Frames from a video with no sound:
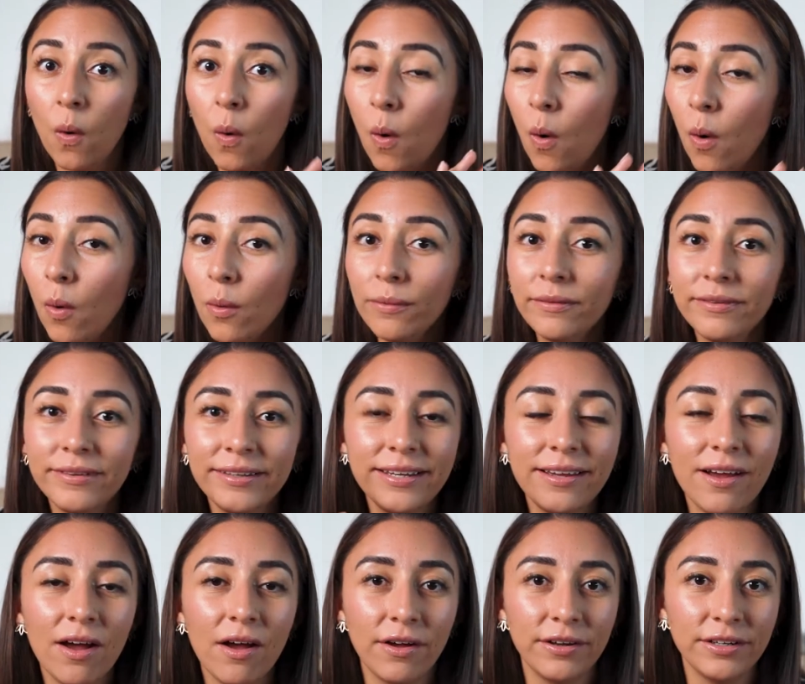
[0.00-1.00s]
Only
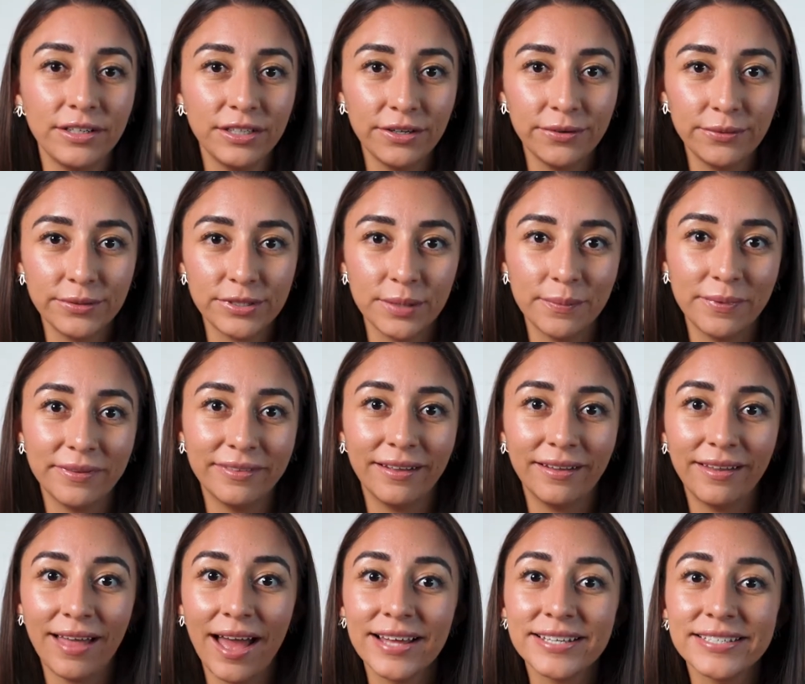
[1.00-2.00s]
on YouTube in the
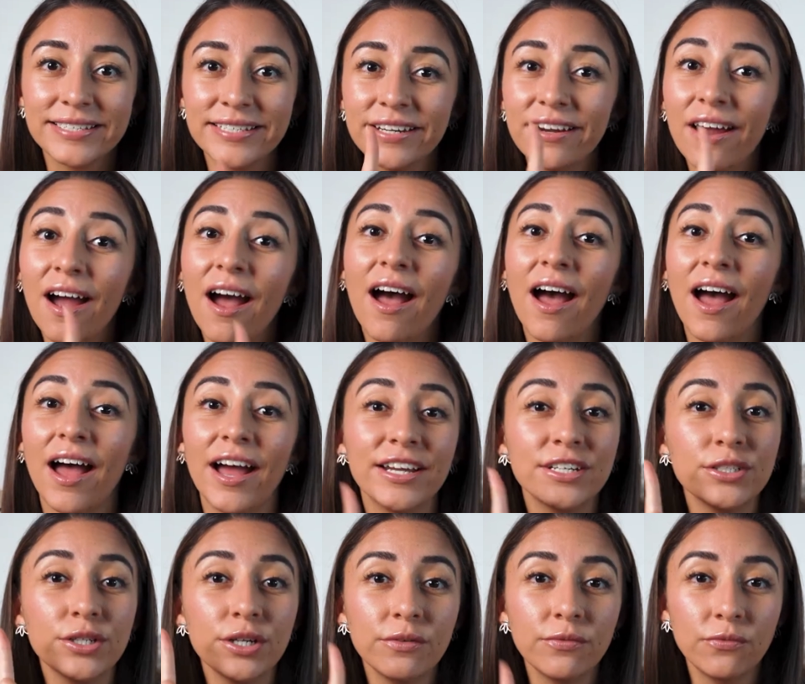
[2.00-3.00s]
last year,
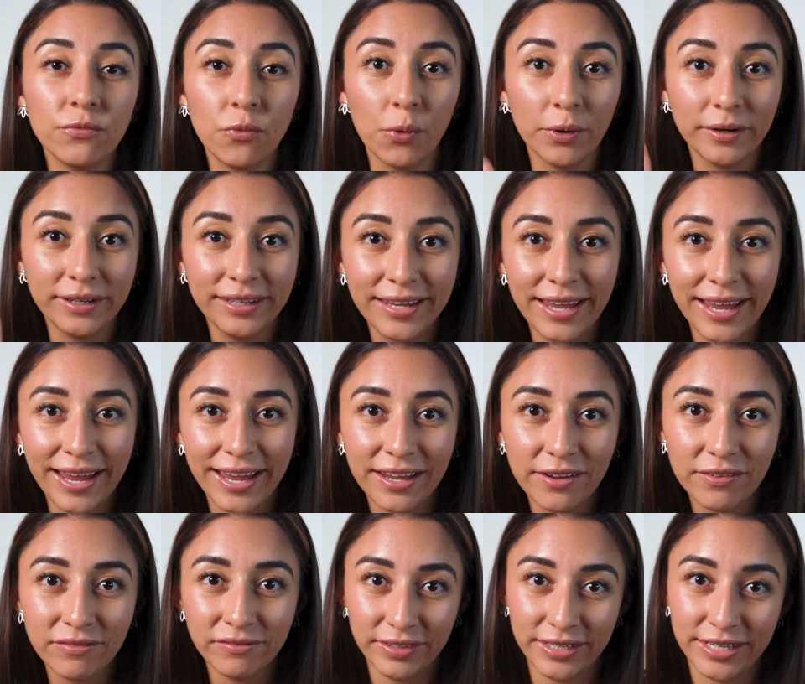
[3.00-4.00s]

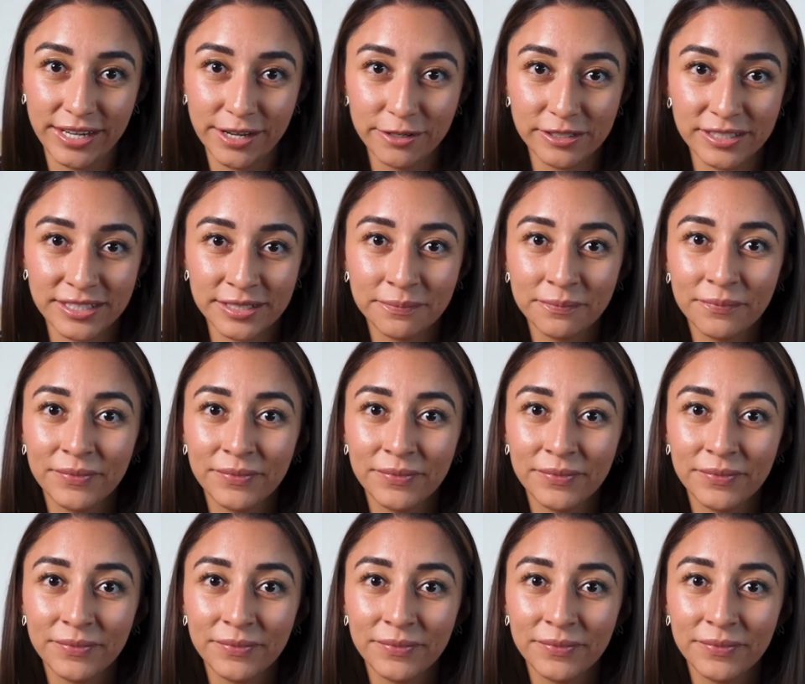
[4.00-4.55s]
148 videos.